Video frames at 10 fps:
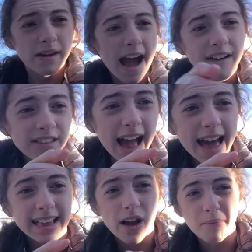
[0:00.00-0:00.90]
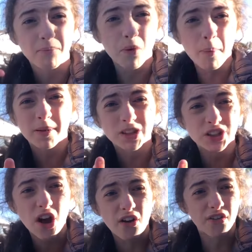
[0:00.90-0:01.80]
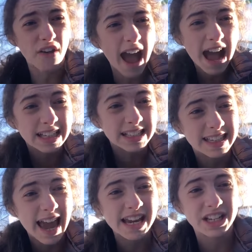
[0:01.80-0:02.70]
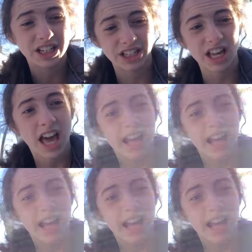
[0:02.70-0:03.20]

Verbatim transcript: we haven't had like proper snow for actually ages.